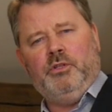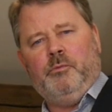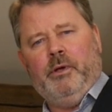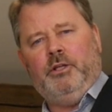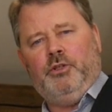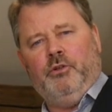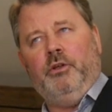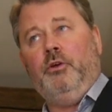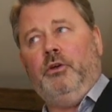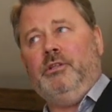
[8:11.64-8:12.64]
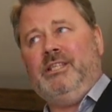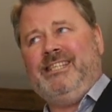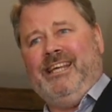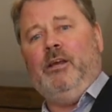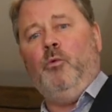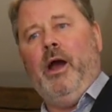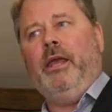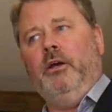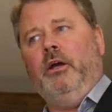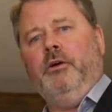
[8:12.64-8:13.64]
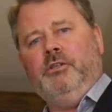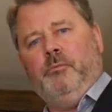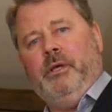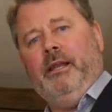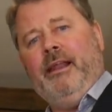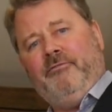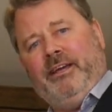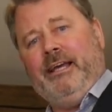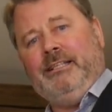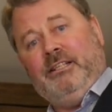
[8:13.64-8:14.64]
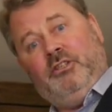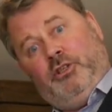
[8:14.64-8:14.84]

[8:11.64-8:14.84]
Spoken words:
is to make sure that you can see where you're going to be navigating